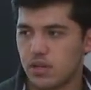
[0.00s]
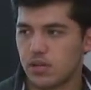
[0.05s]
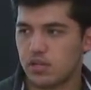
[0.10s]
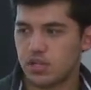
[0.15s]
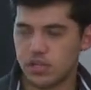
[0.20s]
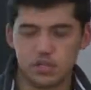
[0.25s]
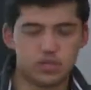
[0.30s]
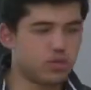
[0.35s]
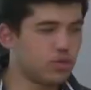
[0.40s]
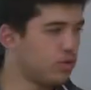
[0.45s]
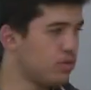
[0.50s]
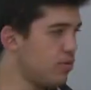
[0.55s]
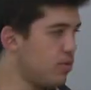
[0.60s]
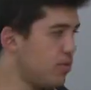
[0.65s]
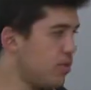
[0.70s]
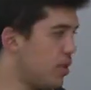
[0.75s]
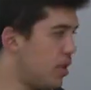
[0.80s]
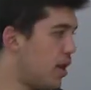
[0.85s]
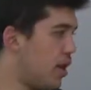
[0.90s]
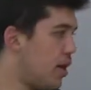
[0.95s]
Just
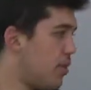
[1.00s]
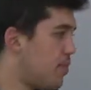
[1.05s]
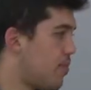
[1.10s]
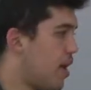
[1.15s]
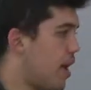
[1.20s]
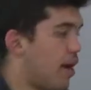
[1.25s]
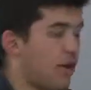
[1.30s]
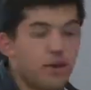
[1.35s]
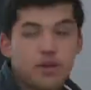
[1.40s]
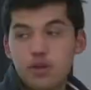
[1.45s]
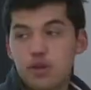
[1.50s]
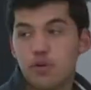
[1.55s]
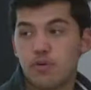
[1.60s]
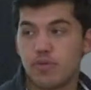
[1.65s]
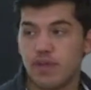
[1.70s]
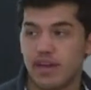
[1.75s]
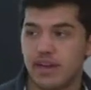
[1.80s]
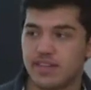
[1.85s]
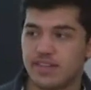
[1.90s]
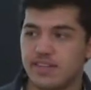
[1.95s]
2? How do you know
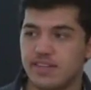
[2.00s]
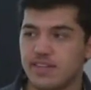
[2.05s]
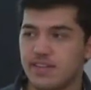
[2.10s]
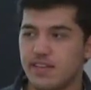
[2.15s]
that?